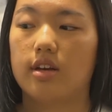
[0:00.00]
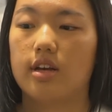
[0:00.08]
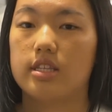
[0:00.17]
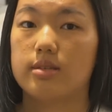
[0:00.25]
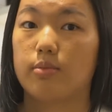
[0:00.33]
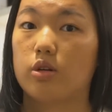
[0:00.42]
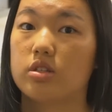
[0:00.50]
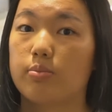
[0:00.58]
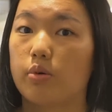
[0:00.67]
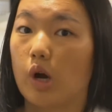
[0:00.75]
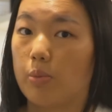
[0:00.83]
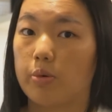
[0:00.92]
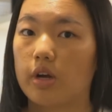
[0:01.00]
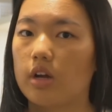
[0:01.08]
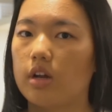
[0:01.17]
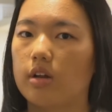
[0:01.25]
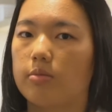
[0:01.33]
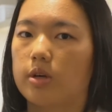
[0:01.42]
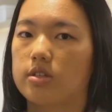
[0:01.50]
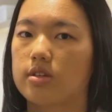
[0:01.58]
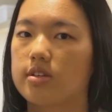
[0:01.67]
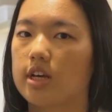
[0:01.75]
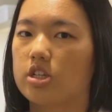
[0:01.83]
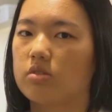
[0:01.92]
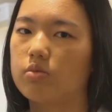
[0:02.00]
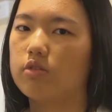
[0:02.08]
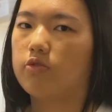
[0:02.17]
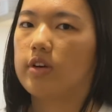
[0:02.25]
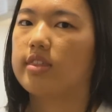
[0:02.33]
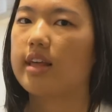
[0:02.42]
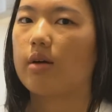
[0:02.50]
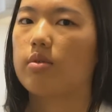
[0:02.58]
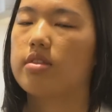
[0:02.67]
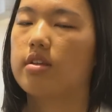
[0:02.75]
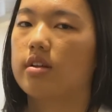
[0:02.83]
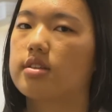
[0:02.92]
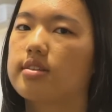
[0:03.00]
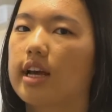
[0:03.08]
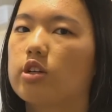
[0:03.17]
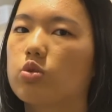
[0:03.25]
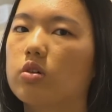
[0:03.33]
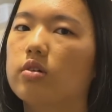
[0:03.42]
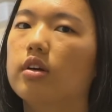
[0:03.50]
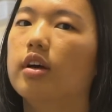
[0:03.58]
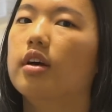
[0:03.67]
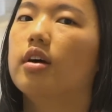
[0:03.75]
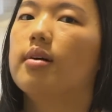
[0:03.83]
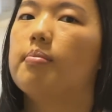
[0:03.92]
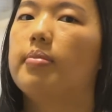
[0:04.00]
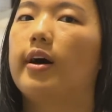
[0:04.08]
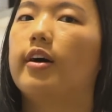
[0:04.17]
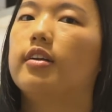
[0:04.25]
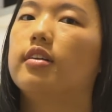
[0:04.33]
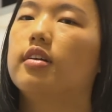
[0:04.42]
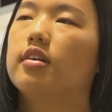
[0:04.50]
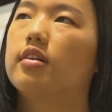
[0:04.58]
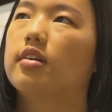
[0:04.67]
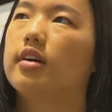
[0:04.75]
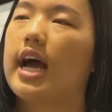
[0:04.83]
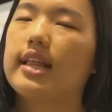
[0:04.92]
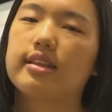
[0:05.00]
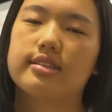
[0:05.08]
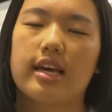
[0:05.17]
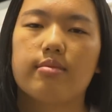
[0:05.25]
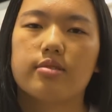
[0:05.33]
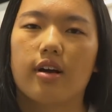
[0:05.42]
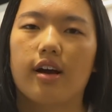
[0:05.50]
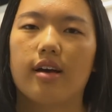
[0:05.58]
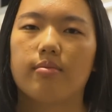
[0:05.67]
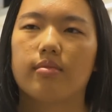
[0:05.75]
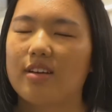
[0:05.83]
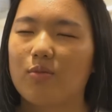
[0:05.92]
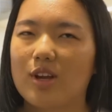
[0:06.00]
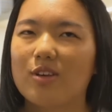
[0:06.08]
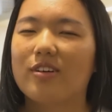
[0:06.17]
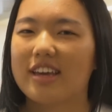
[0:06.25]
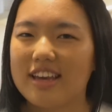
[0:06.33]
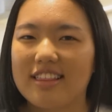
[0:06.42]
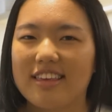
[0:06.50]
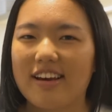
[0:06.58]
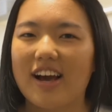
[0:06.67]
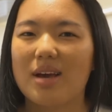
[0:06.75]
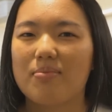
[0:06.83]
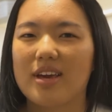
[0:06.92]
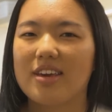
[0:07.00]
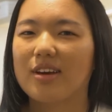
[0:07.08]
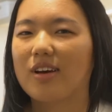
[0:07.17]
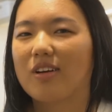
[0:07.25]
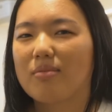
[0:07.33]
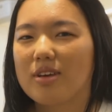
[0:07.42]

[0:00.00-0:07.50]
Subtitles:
it's most appropriate, because your teacher will fit that within a schedule. But at the same time, when you're in the IB, you're going to